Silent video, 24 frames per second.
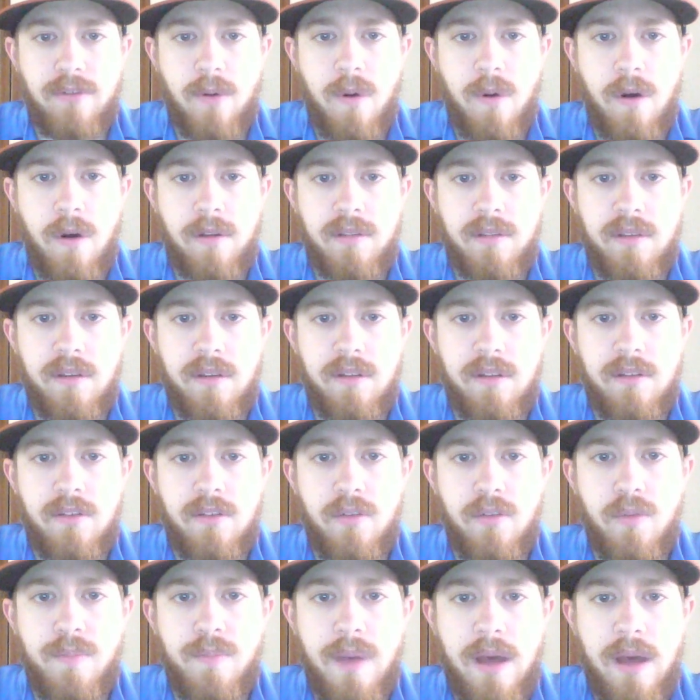Roark to
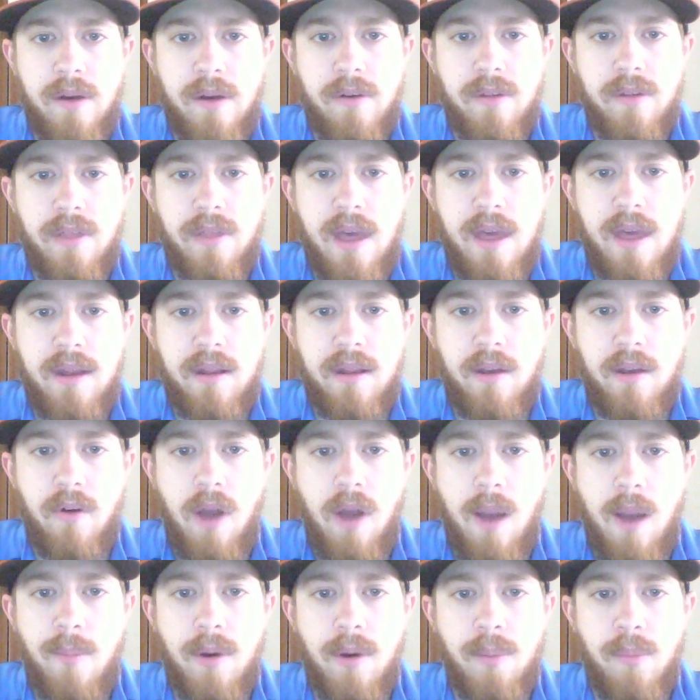do better than
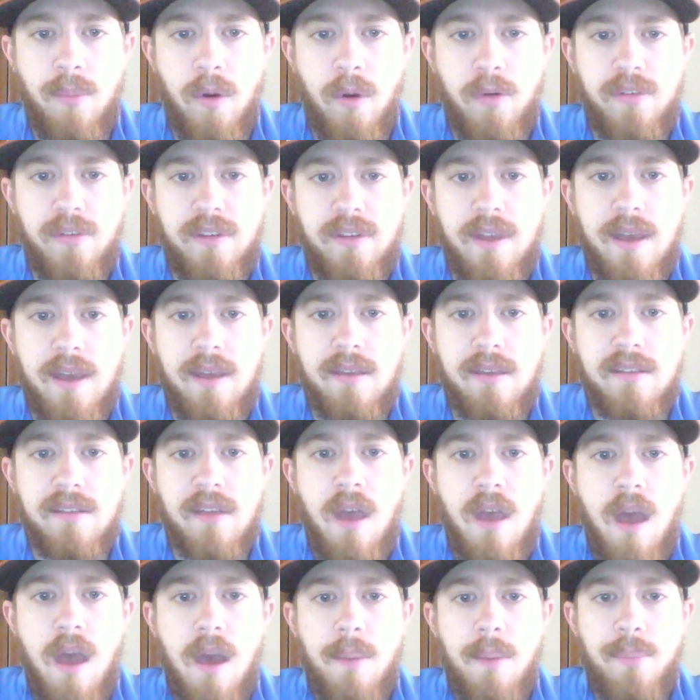Degrom on most days.
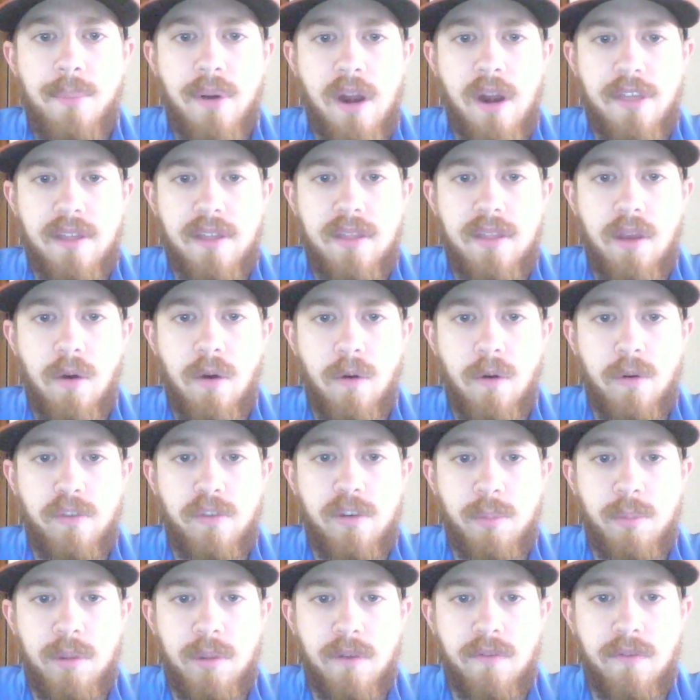But I think the
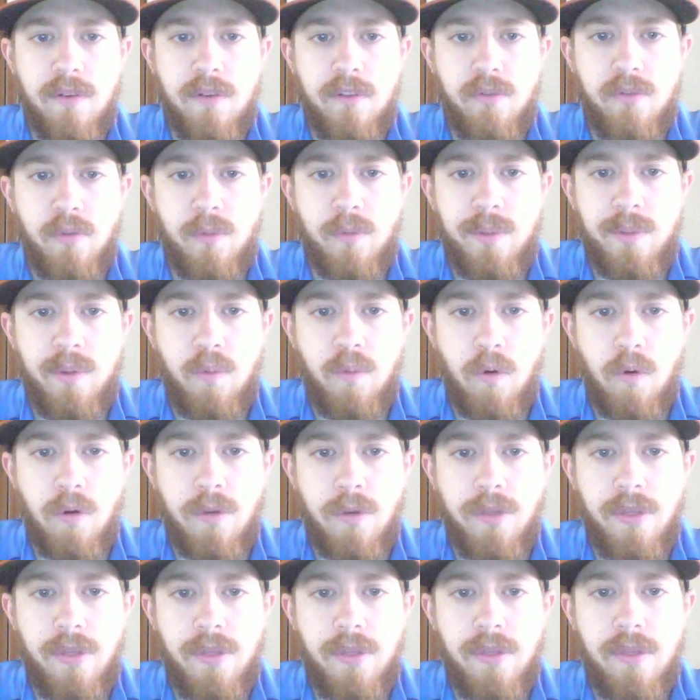ownership difference will be
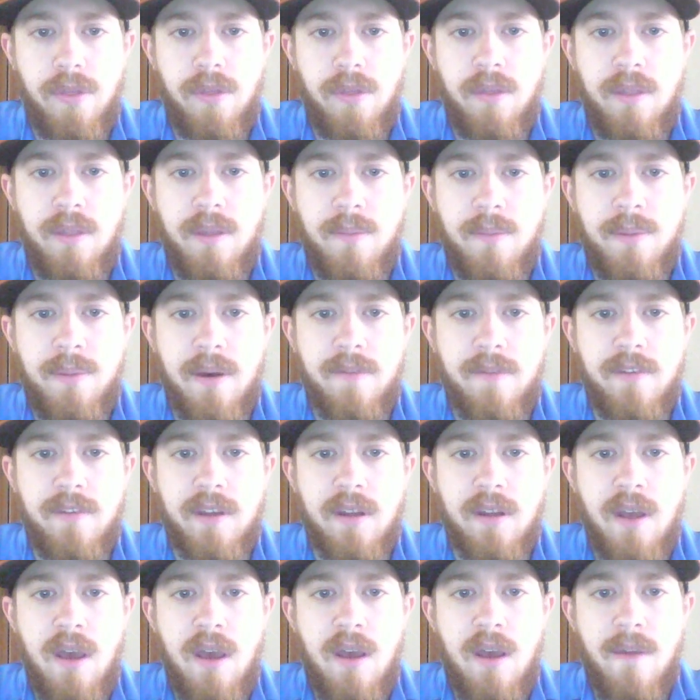worth the
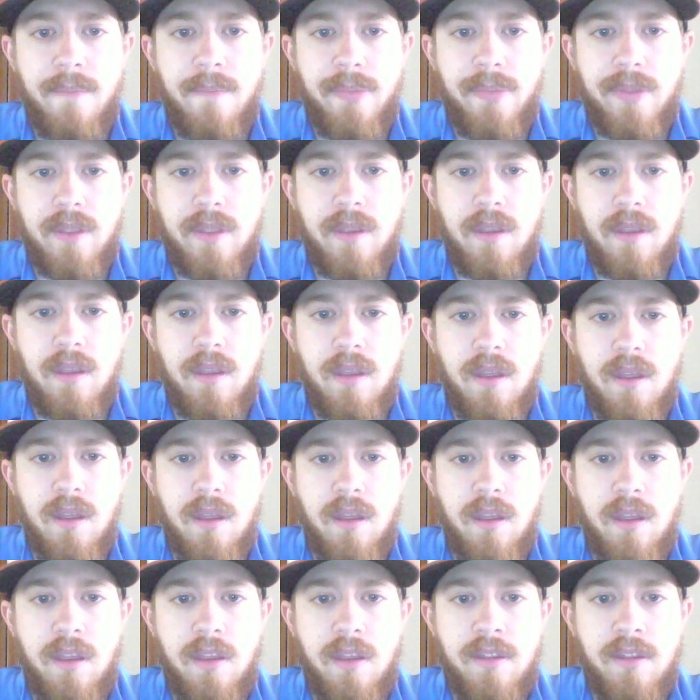pivot
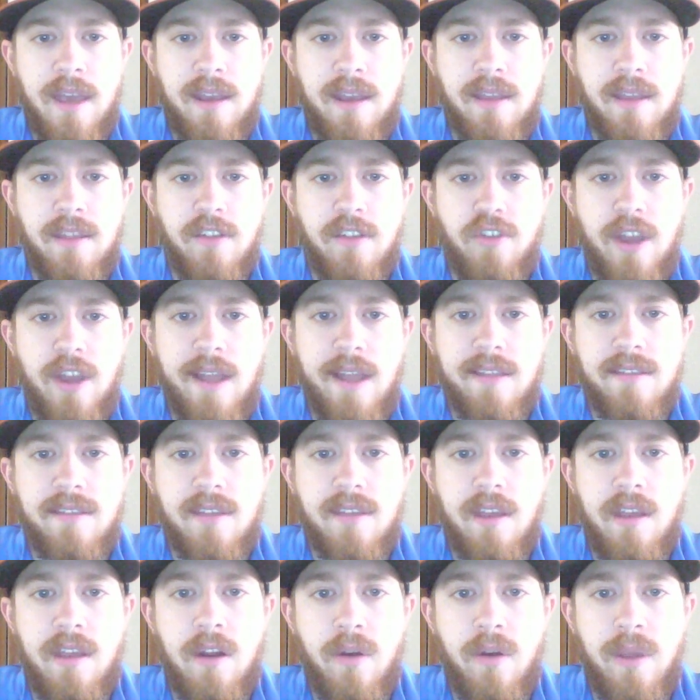taking the chance
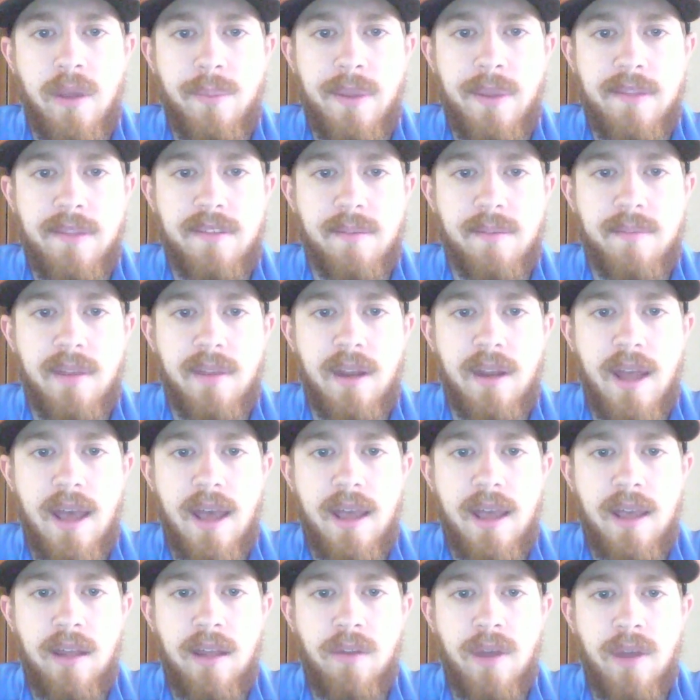that you know he beats him
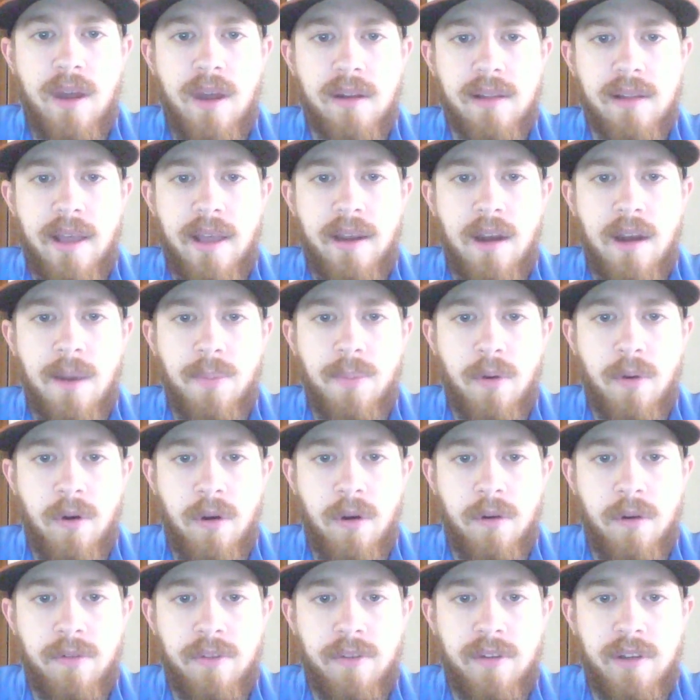today, and you get a leg up on
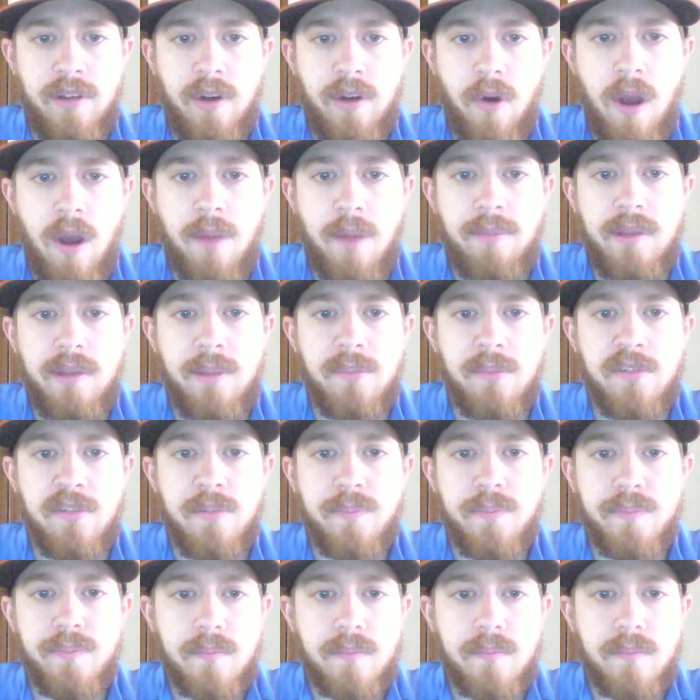all of the Degrom teams.